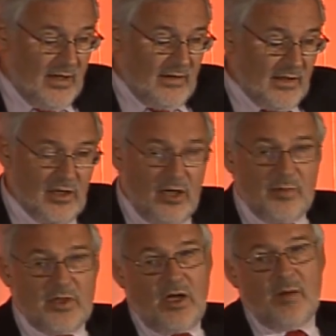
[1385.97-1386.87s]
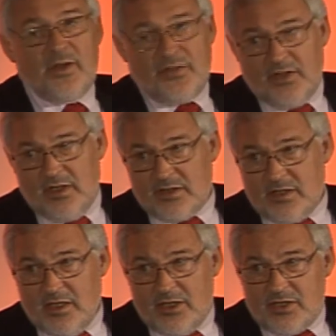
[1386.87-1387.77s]
the Global Commerce
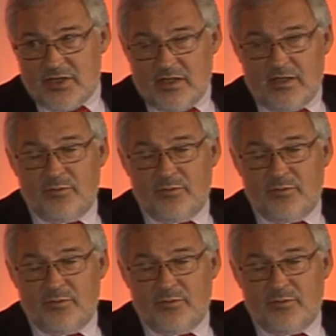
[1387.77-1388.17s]
Initiative,